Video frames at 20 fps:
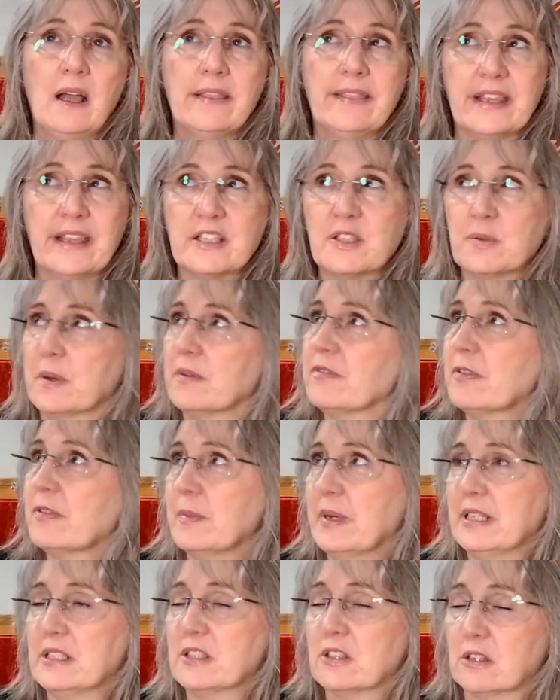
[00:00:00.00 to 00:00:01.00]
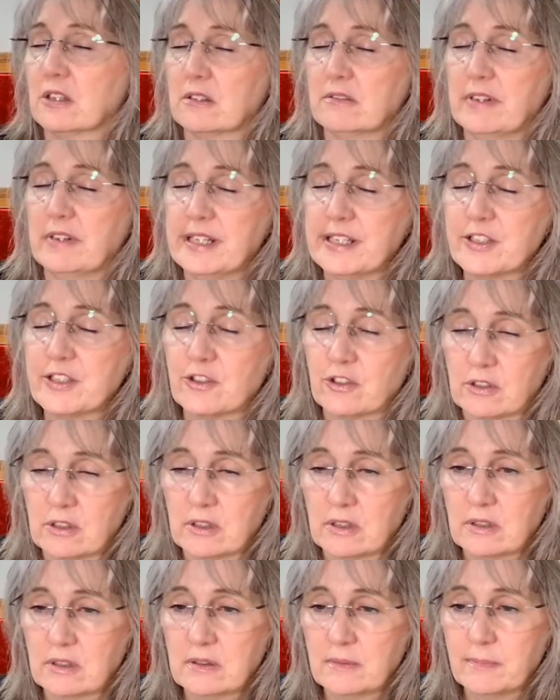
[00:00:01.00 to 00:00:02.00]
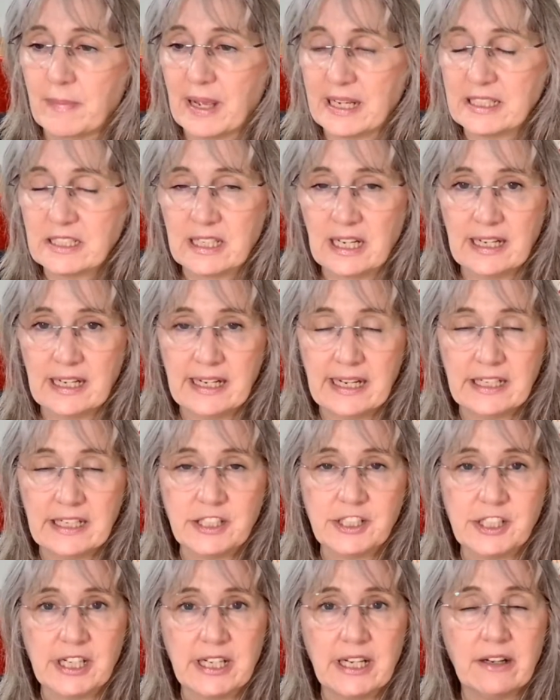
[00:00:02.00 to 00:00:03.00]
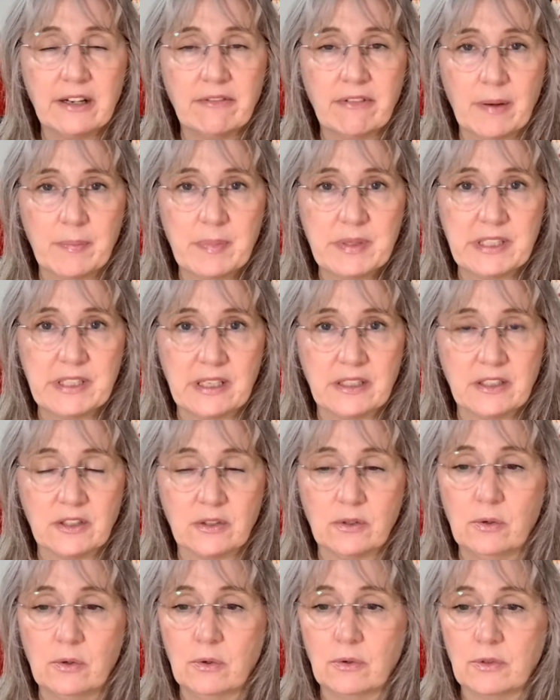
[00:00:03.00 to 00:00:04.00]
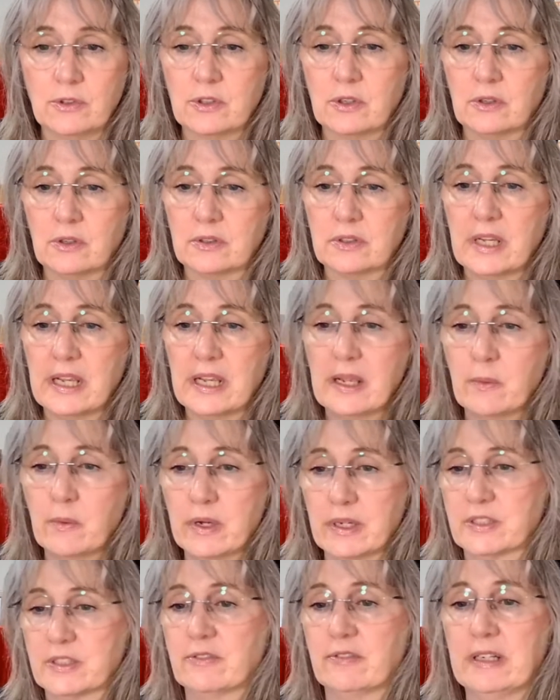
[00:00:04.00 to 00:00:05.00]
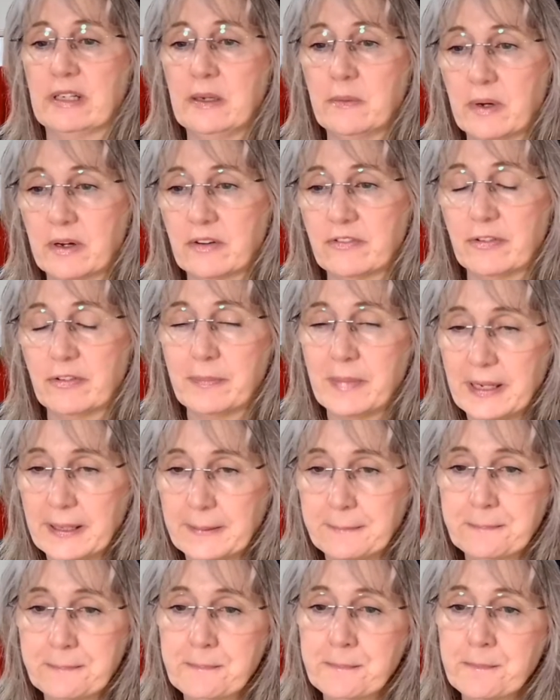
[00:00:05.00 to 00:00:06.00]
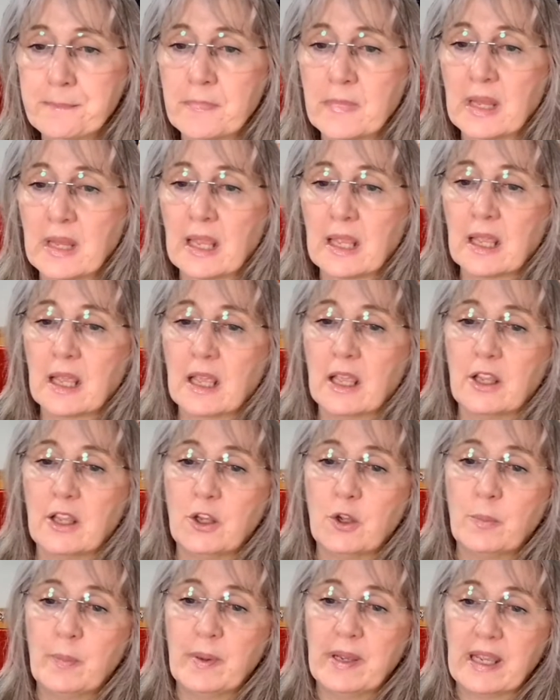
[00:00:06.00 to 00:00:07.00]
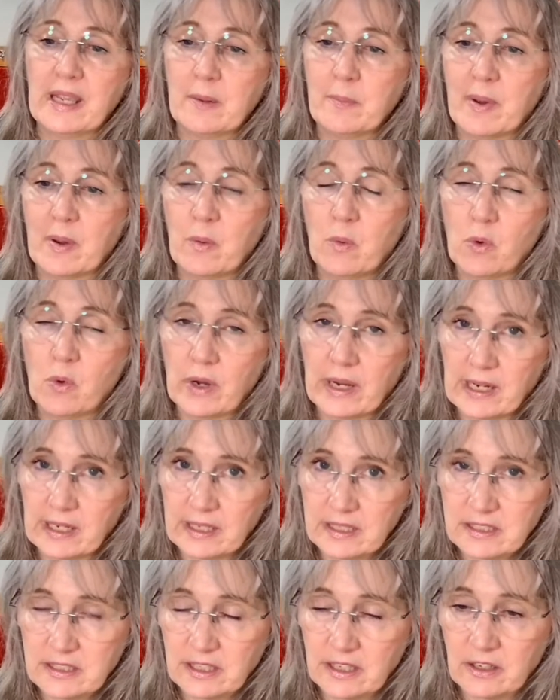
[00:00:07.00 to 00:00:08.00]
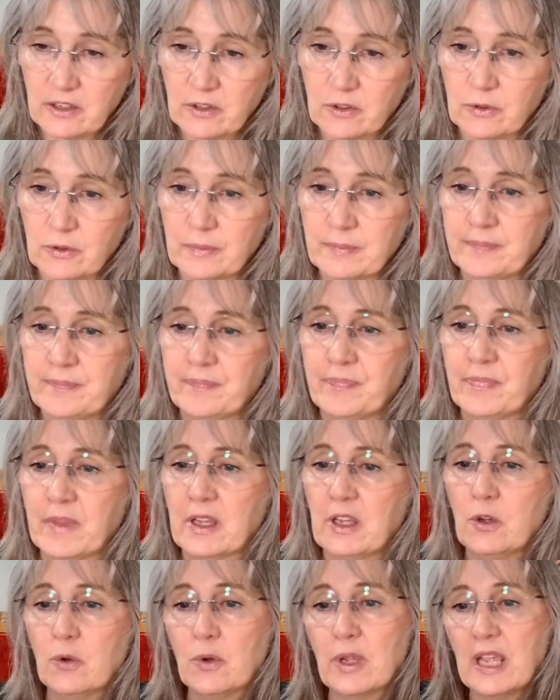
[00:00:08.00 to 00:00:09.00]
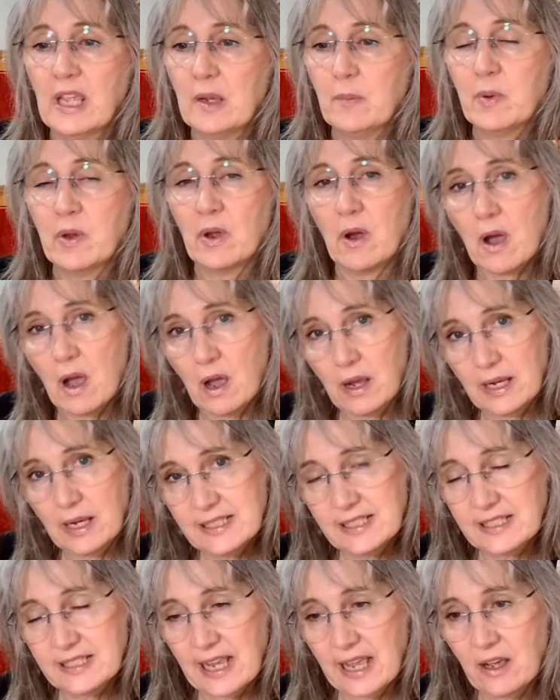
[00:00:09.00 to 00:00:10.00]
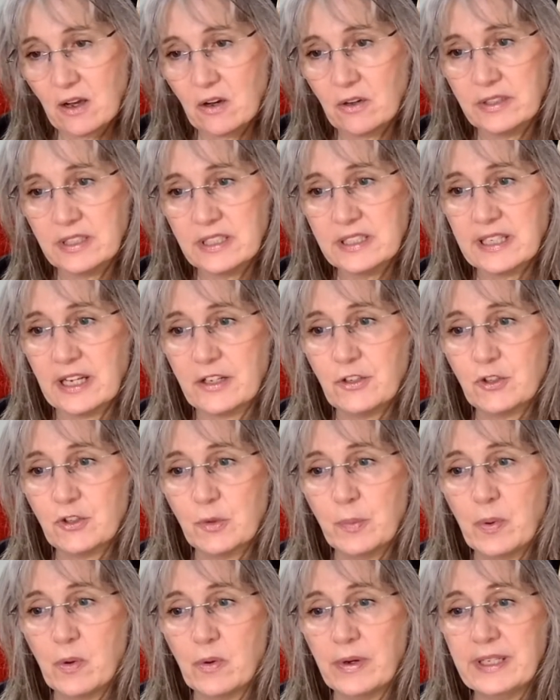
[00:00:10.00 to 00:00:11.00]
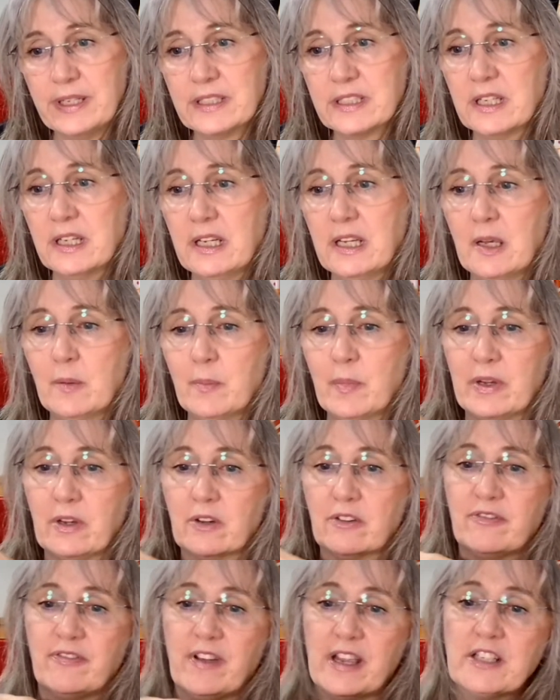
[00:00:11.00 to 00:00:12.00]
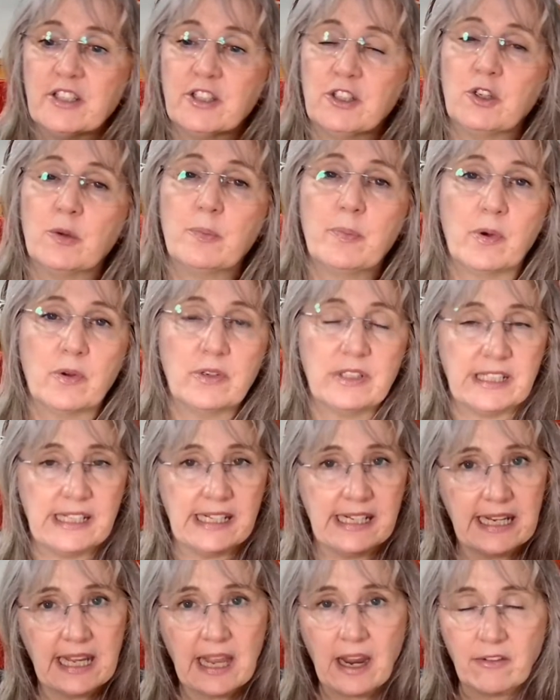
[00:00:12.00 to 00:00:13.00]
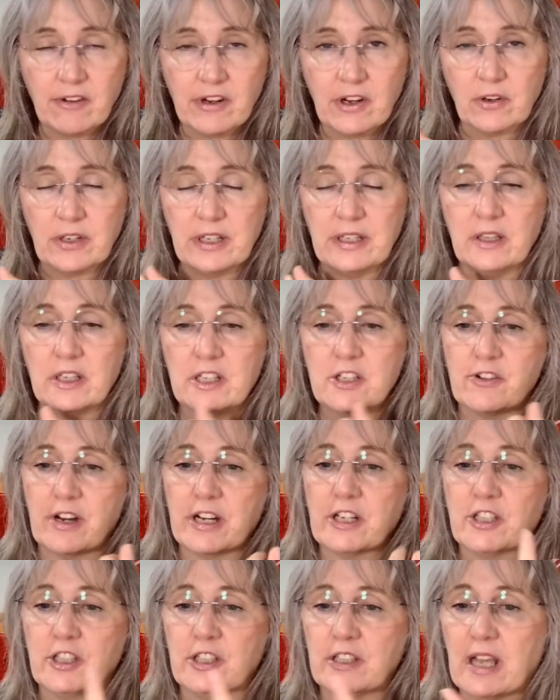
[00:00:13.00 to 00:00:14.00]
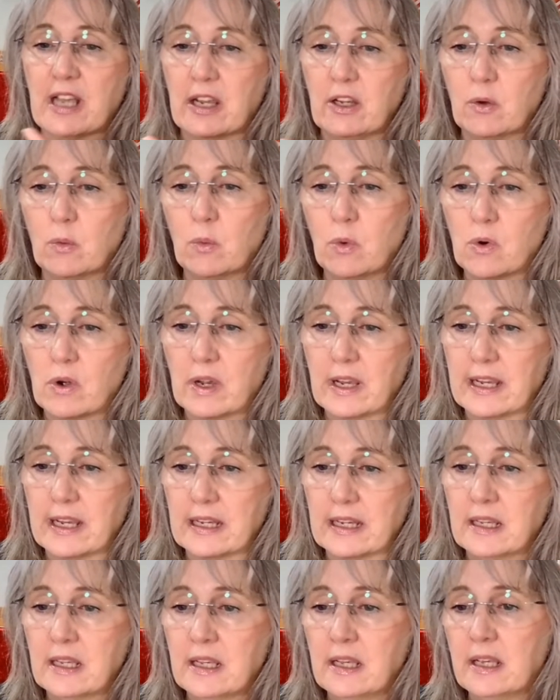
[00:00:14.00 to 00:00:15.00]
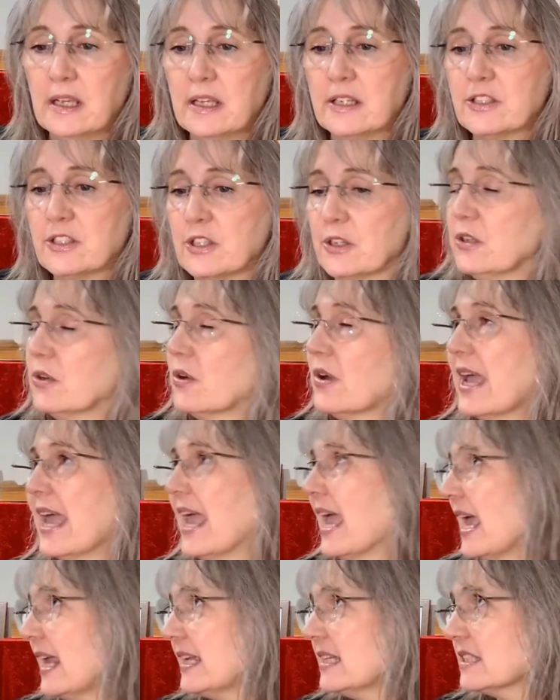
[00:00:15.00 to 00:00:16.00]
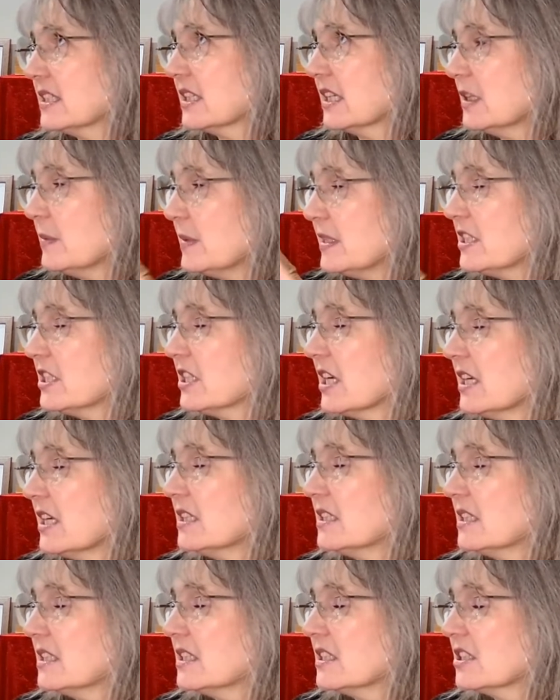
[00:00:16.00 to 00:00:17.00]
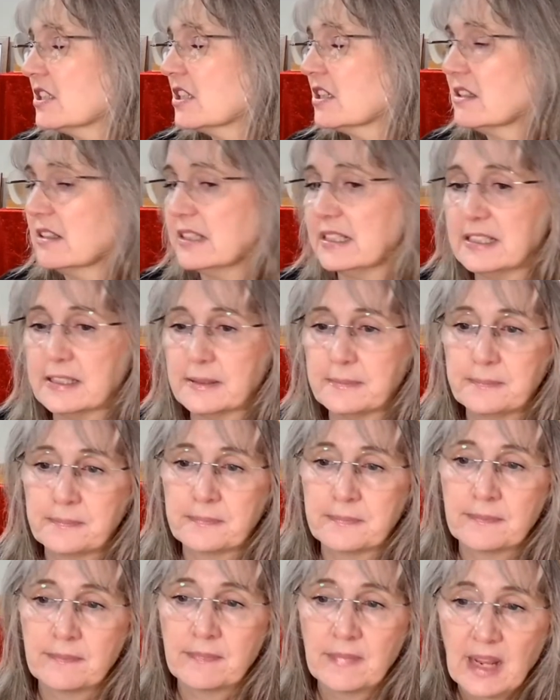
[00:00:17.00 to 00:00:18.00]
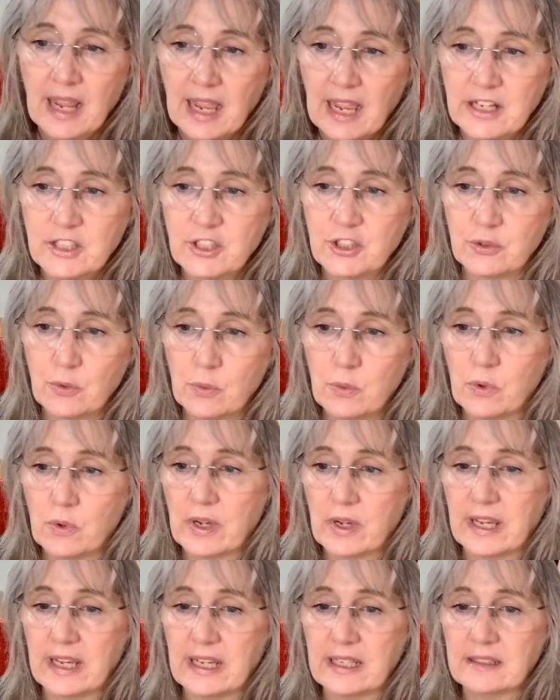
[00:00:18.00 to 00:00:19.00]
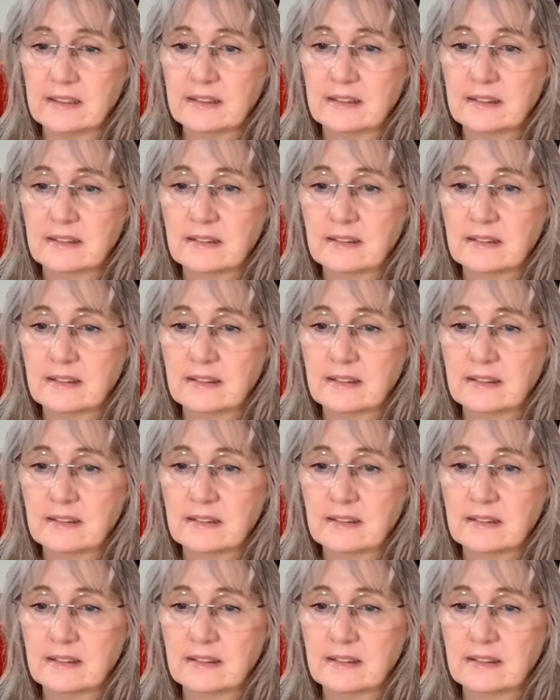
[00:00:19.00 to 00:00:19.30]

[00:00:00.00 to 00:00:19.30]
This one for me has got a really strong masculine energy. It represents the horned god. It works really well for me. You begin by walking in a circle. You keep your eyes set on the central point, but your face and your body carry on in the direction that you're walking. So your head is going to be turned to the side as you're walking.